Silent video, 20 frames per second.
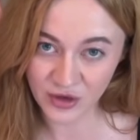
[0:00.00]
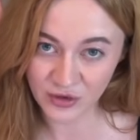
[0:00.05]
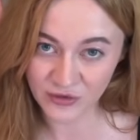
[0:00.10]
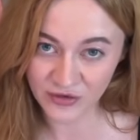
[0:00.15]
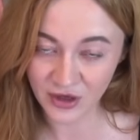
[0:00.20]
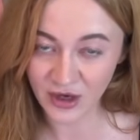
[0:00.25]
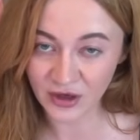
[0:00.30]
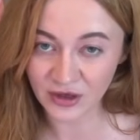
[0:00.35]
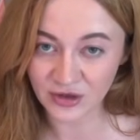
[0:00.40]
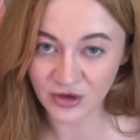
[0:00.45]
of
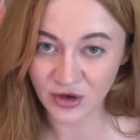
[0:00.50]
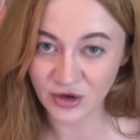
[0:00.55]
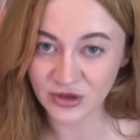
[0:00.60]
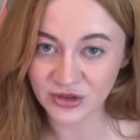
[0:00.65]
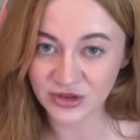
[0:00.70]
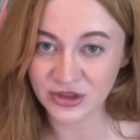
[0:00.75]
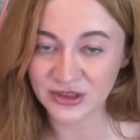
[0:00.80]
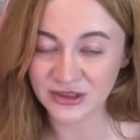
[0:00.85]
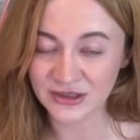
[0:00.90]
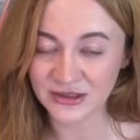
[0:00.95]

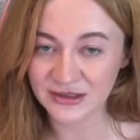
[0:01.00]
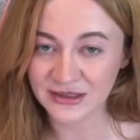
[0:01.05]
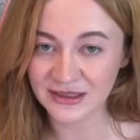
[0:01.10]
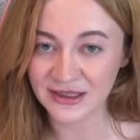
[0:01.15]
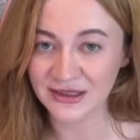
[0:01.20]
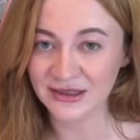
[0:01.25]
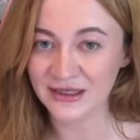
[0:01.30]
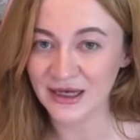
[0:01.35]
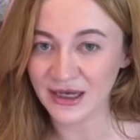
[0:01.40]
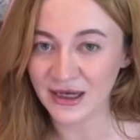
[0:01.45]
targetologists
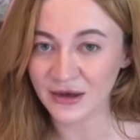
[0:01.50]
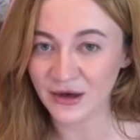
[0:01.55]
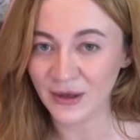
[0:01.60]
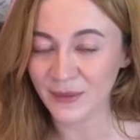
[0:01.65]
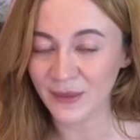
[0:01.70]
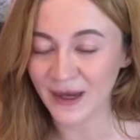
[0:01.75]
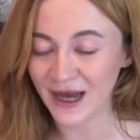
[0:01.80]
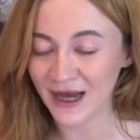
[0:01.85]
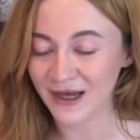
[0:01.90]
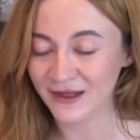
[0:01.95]
in
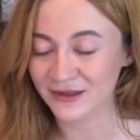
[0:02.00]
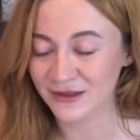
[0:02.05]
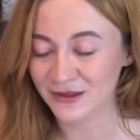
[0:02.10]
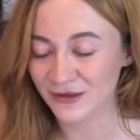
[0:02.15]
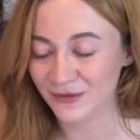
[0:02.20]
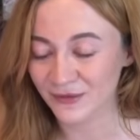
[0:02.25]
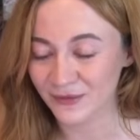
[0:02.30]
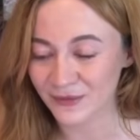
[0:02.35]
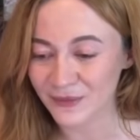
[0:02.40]
Telegram ads.